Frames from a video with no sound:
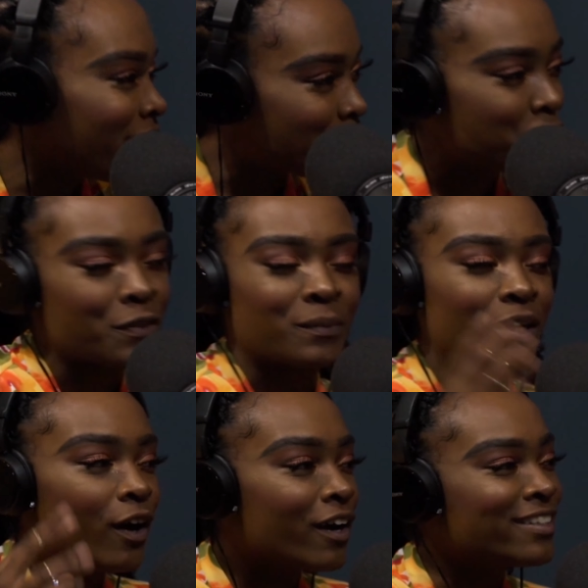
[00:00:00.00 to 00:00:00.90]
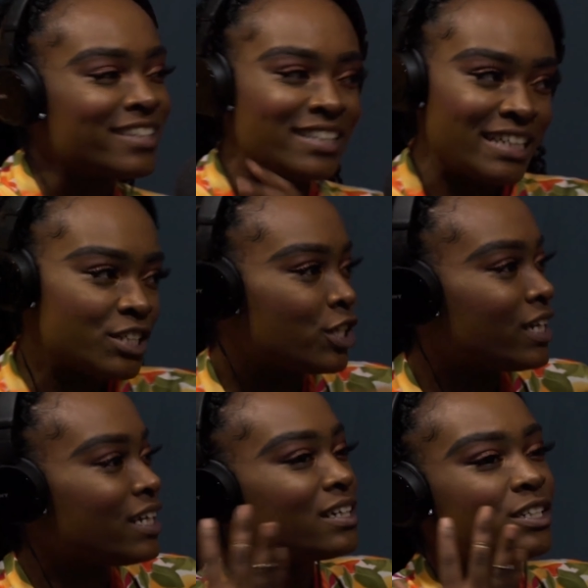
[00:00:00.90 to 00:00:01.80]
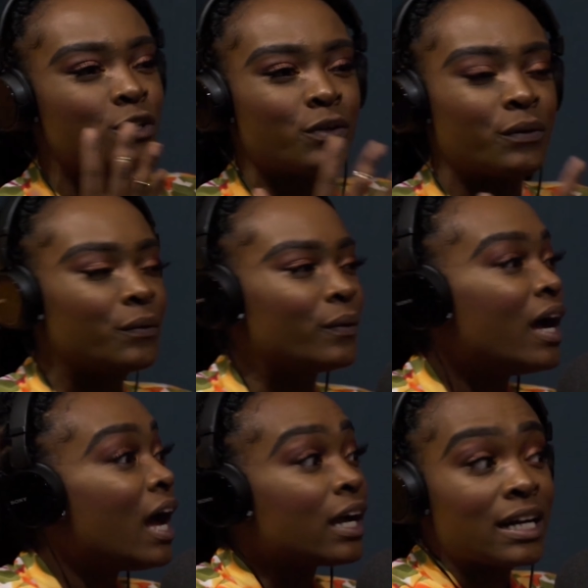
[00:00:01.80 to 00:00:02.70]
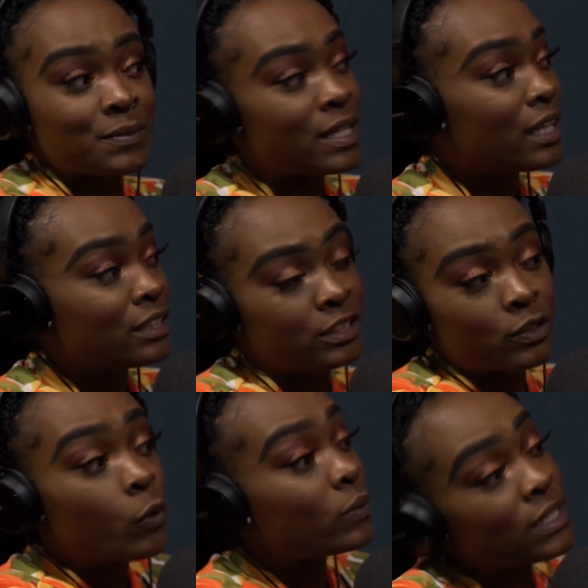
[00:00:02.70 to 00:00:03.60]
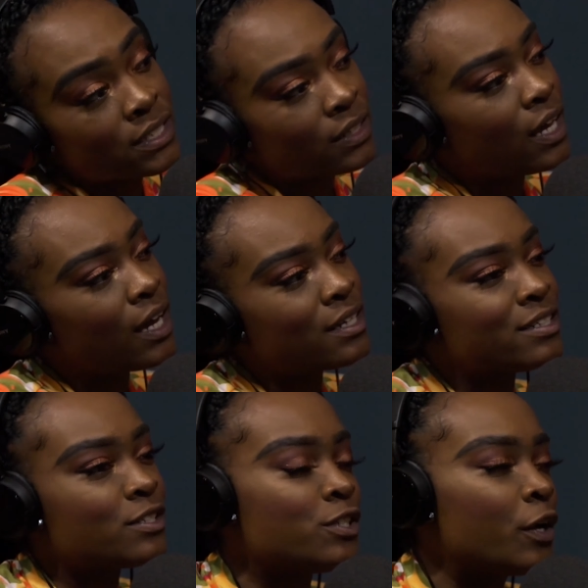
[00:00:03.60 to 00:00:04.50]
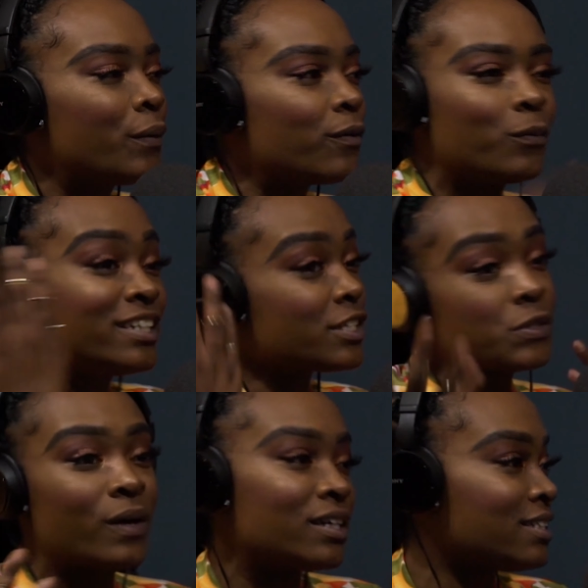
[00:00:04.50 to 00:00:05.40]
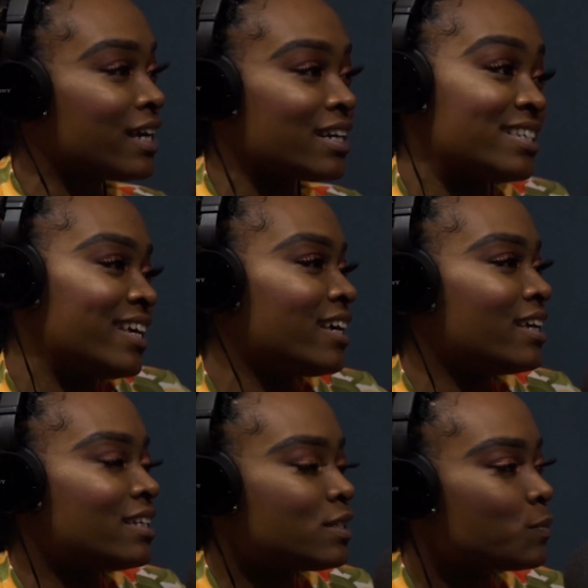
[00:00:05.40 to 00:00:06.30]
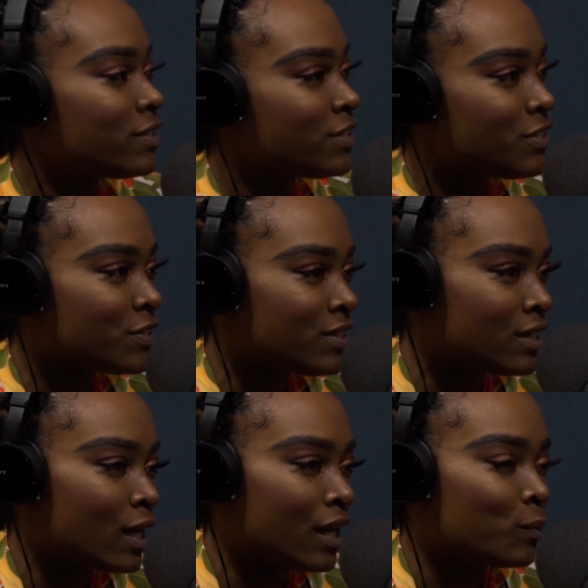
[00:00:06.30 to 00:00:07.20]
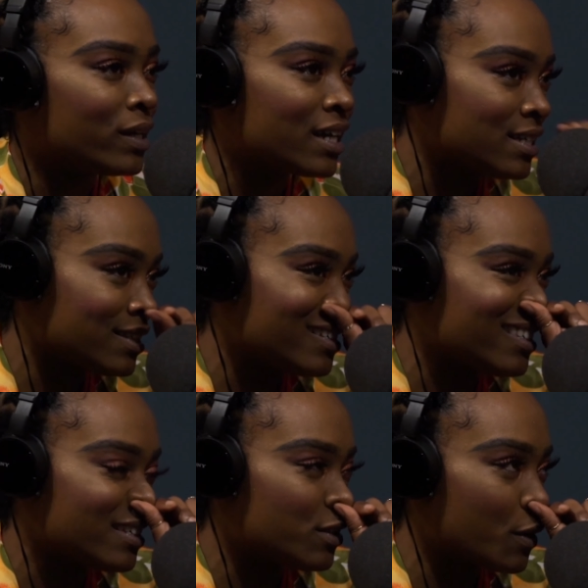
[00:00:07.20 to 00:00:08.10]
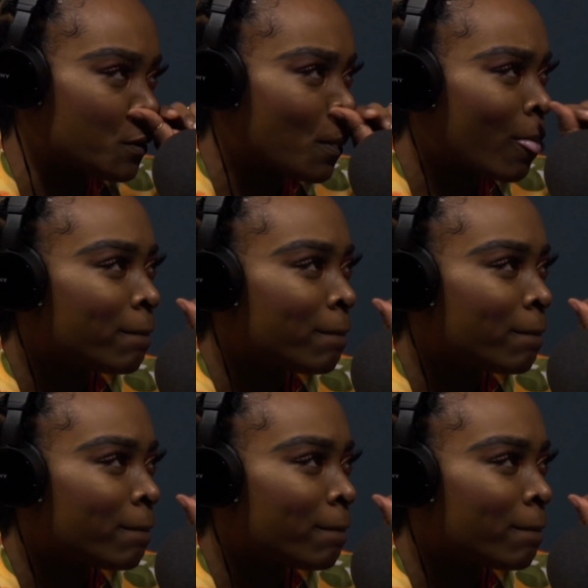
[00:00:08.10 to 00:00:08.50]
gifts, from like art to teaching to cosmetology and owning salons. And so we just watched that as kids, my sisters and I, and my cousins. And so